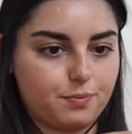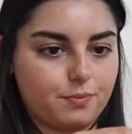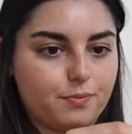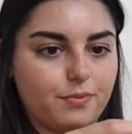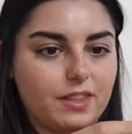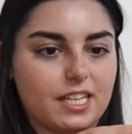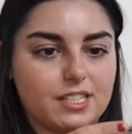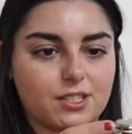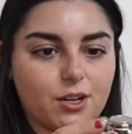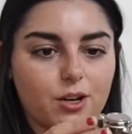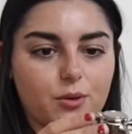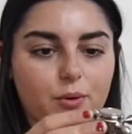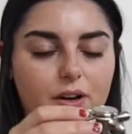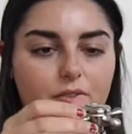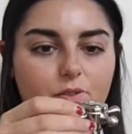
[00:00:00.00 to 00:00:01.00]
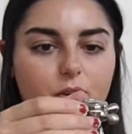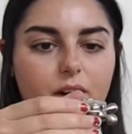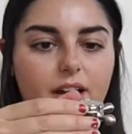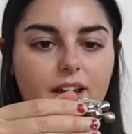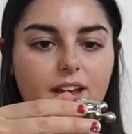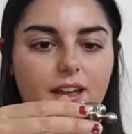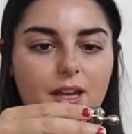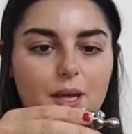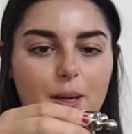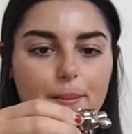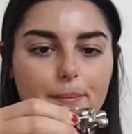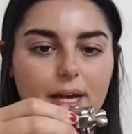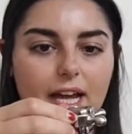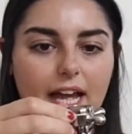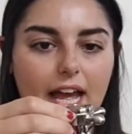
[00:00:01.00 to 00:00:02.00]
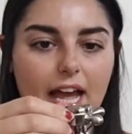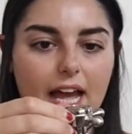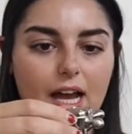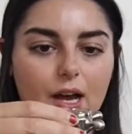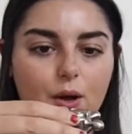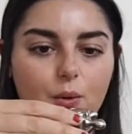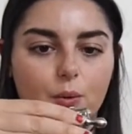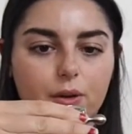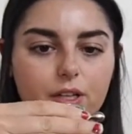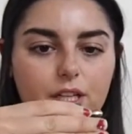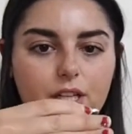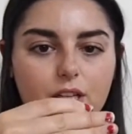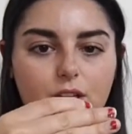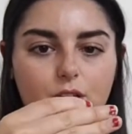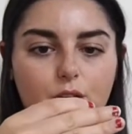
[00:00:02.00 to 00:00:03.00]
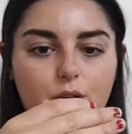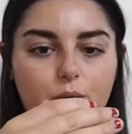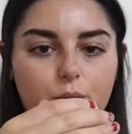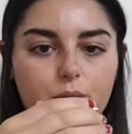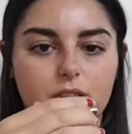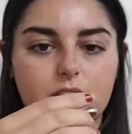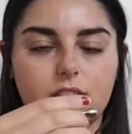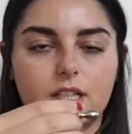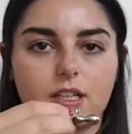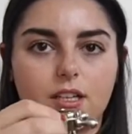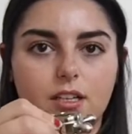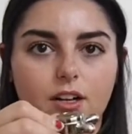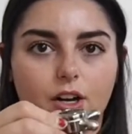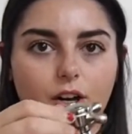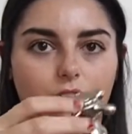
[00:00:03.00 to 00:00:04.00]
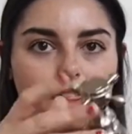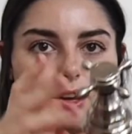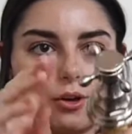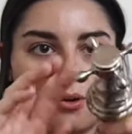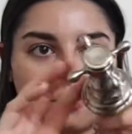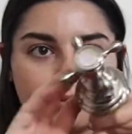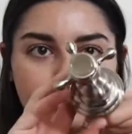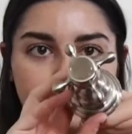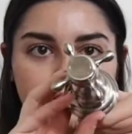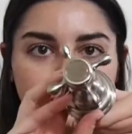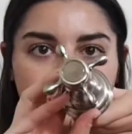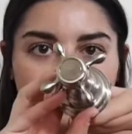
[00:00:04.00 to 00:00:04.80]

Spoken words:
this hardware for it, but how cute are those?